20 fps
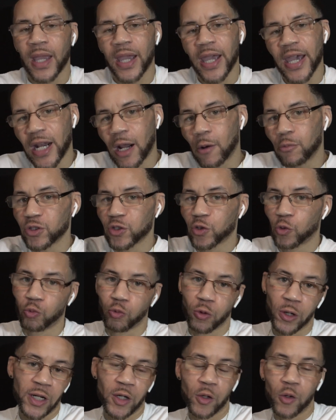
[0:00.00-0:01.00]
and I was
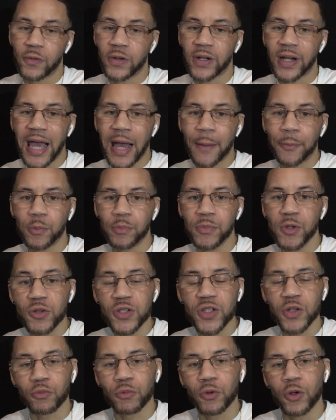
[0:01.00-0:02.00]
running over to Apple
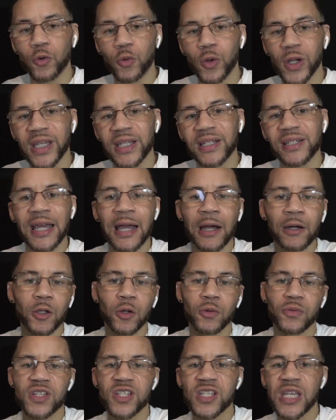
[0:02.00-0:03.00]
Music real quick and
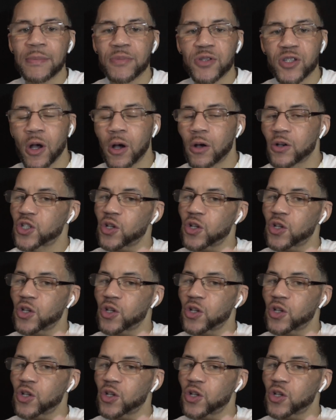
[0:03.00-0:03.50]
downloading the same song.